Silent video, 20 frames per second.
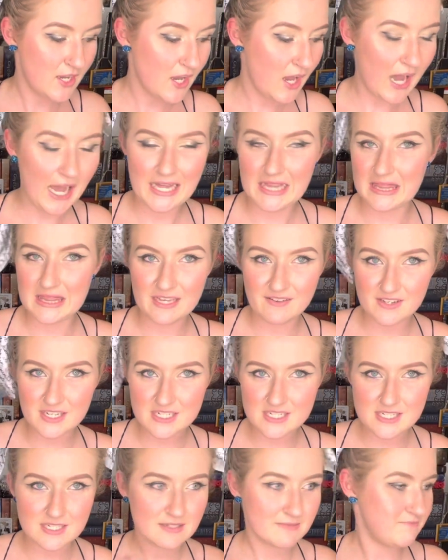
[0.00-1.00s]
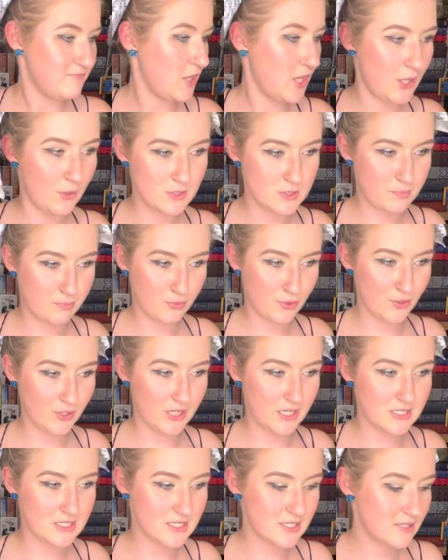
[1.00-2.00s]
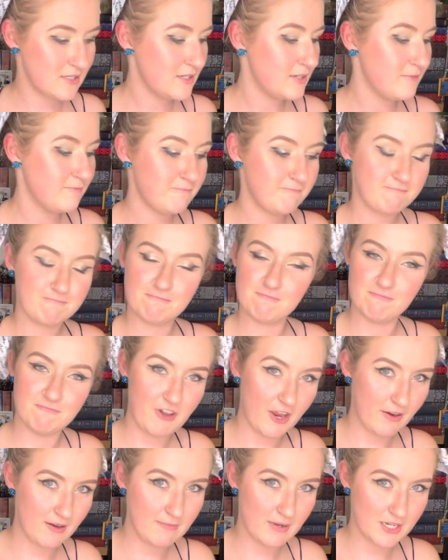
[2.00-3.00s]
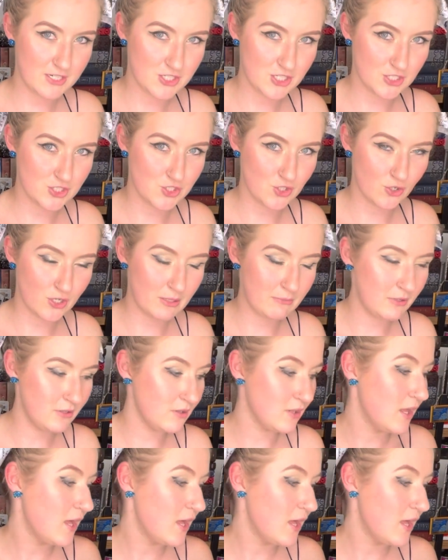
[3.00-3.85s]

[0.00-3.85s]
I love it. It was brilliant, very much enjoyable.